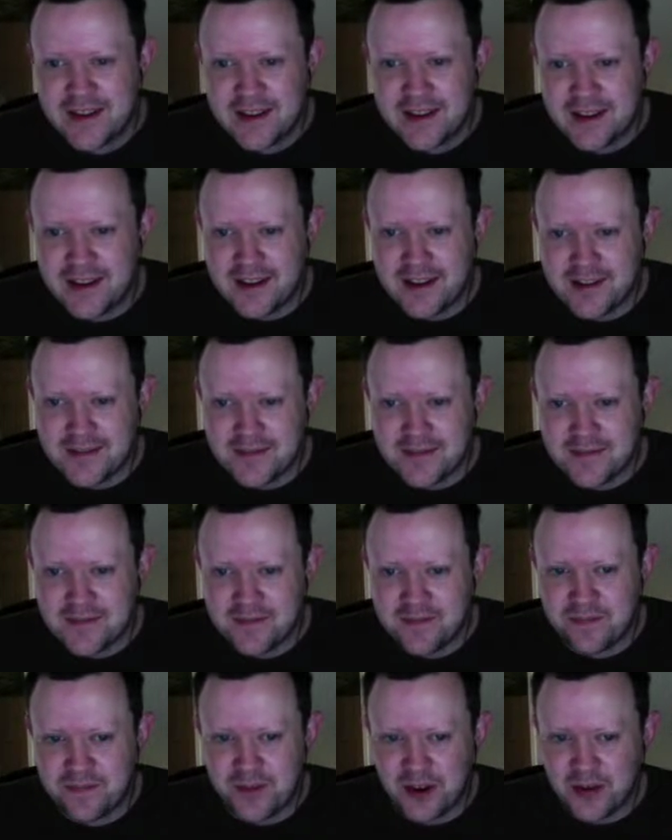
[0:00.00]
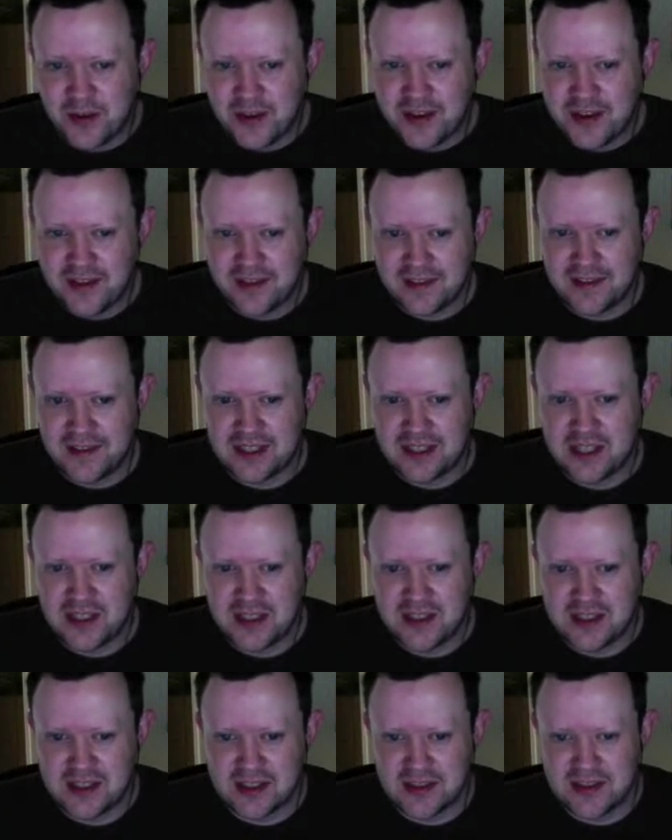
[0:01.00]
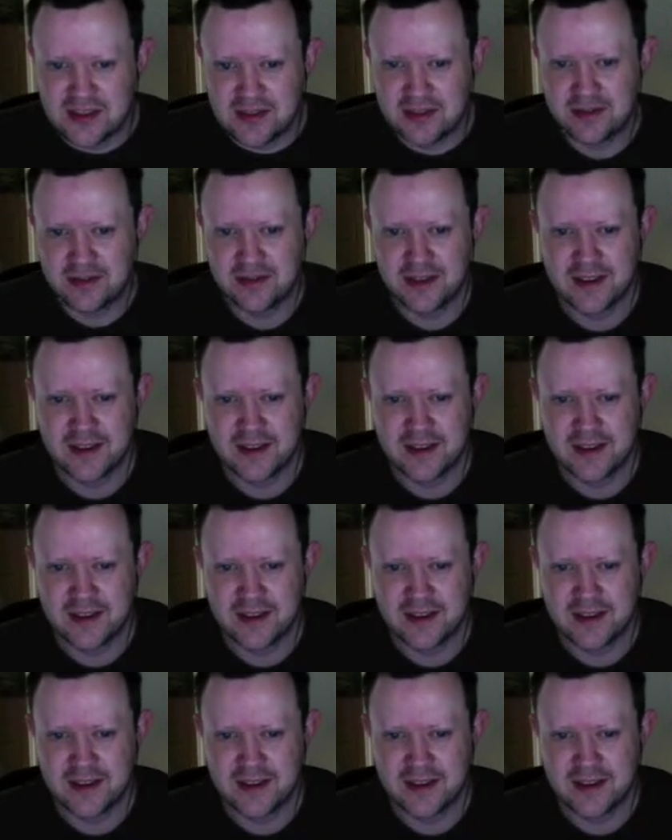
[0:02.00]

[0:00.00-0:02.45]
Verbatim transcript: Um, but I think since the,